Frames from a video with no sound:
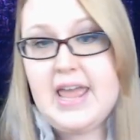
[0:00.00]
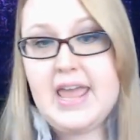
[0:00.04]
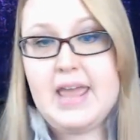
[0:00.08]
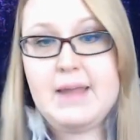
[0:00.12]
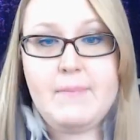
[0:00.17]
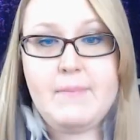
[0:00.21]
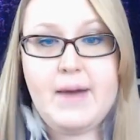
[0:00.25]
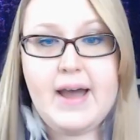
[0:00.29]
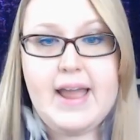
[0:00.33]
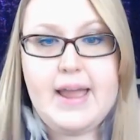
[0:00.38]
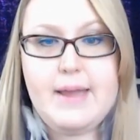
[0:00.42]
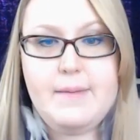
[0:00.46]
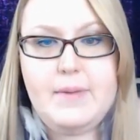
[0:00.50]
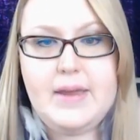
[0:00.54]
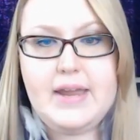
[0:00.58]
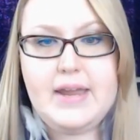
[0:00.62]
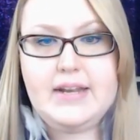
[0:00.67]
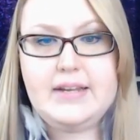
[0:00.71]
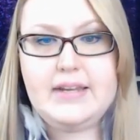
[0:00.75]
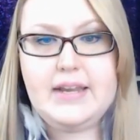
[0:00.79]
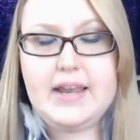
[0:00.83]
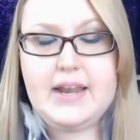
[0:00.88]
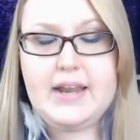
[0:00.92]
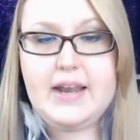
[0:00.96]
in my
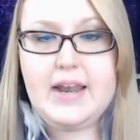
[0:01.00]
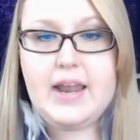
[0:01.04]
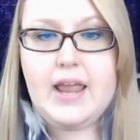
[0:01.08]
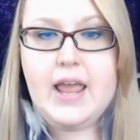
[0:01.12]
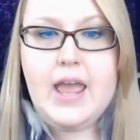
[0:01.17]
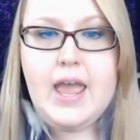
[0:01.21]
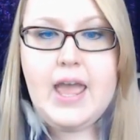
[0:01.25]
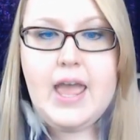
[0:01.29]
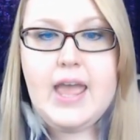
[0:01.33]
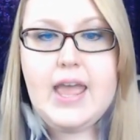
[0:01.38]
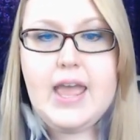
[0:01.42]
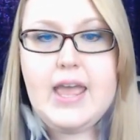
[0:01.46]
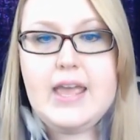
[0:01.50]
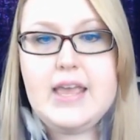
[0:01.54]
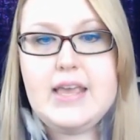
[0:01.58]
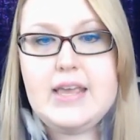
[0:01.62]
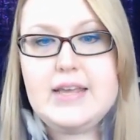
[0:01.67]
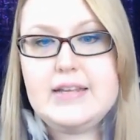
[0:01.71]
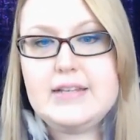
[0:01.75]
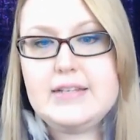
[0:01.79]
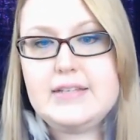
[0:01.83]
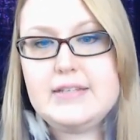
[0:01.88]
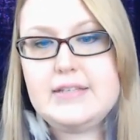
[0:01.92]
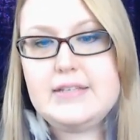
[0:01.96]
opinion
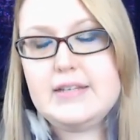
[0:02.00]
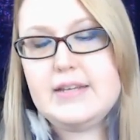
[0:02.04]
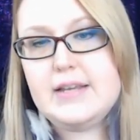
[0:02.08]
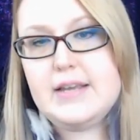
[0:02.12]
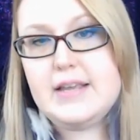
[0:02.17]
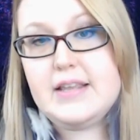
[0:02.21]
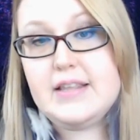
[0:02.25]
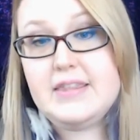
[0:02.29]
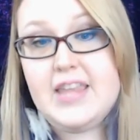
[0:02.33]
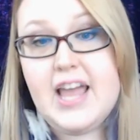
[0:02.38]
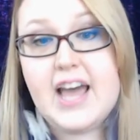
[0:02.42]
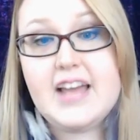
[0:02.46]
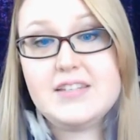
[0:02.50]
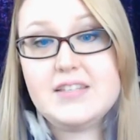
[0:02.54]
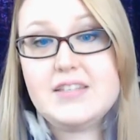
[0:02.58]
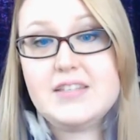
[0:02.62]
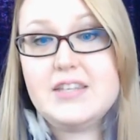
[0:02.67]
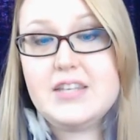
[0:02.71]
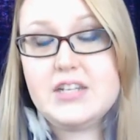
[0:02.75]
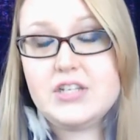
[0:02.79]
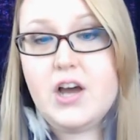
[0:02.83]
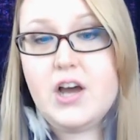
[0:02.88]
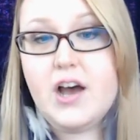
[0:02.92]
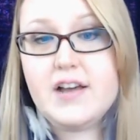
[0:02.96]
is that's
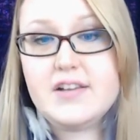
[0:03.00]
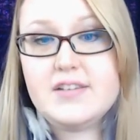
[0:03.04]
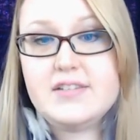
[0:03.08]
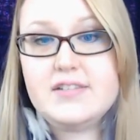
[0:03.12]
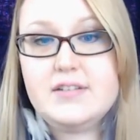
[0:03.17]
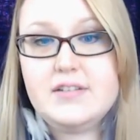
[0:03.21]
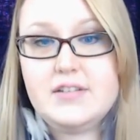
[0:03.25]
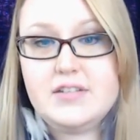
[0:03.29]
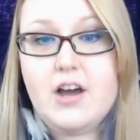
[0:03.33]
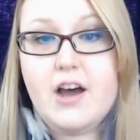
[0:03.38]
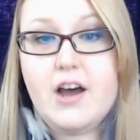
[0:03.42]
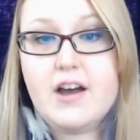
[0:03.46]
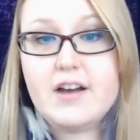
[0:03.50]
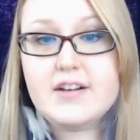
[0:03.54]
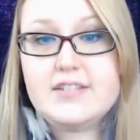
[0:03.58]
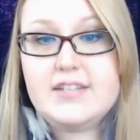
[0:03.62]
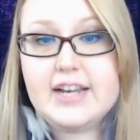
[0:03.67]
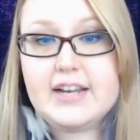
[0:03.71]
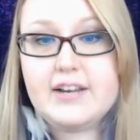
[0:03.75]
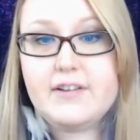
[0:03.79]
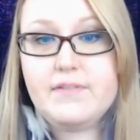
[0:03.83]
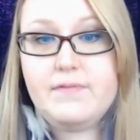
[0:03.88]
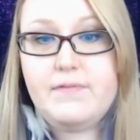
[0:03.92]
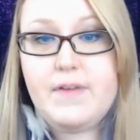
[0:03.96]
the
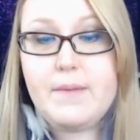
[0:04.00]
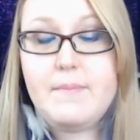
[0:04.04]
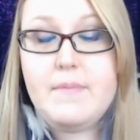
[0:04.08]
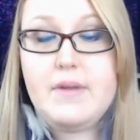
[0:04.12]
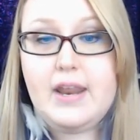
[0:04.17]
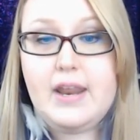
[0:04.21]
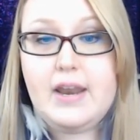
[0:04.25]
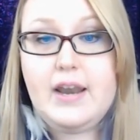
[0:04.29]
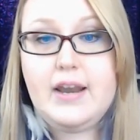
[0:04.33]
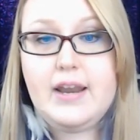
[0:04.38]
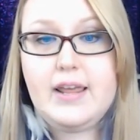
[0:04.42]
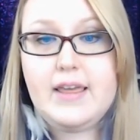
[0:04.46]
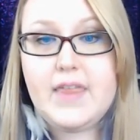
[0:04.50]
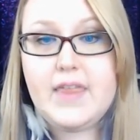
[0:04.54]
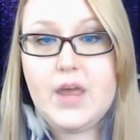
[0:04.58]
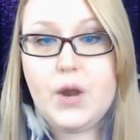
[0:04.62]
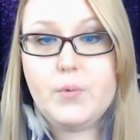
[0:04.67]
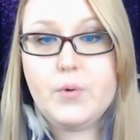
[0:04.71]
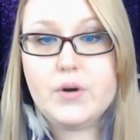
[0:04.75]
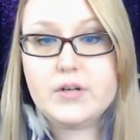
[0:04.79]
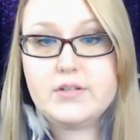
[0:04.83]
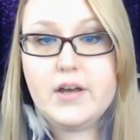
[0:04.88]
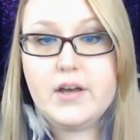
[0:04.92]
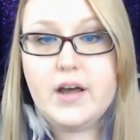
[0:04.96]
toxic femininity that
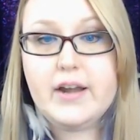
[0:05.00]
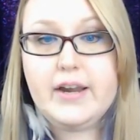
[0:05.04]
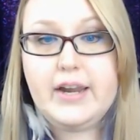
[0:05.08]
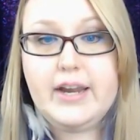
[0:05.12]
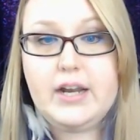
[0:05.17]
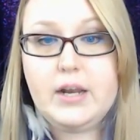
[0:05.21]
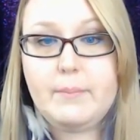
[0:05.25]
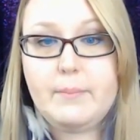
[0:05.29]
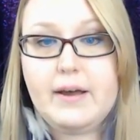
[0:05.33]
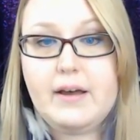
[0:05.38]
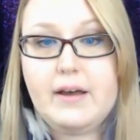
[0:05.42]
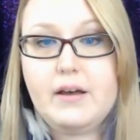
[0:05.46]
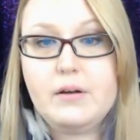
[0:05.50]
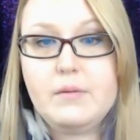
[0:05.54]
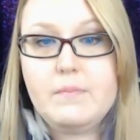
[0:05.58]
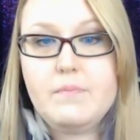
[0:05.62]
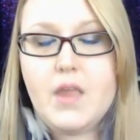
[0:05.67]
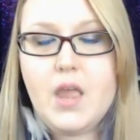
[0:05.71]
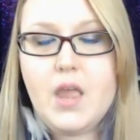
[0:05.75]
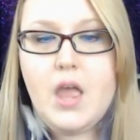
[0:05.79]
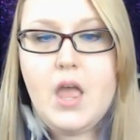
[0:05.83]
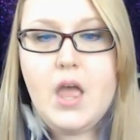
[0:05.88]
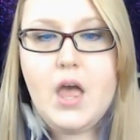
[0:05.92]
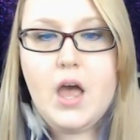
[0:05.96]
we're talking about
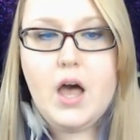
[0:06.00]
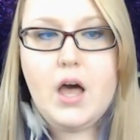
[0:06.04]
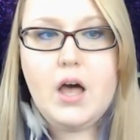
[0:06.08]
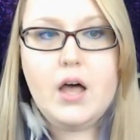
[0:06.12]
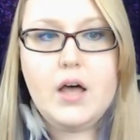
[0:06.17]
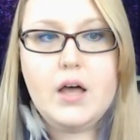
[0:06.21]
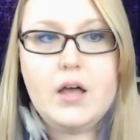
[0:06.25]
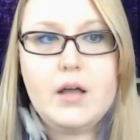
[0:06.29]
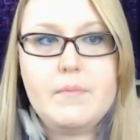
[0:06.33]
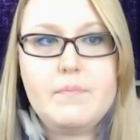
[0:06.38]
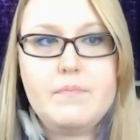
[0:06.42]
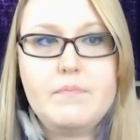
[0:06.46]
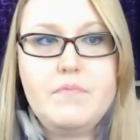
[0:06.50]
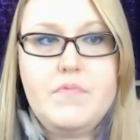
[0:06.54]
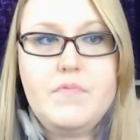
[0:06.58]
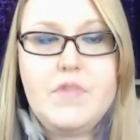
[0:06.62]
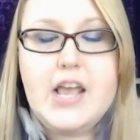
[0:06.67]
um,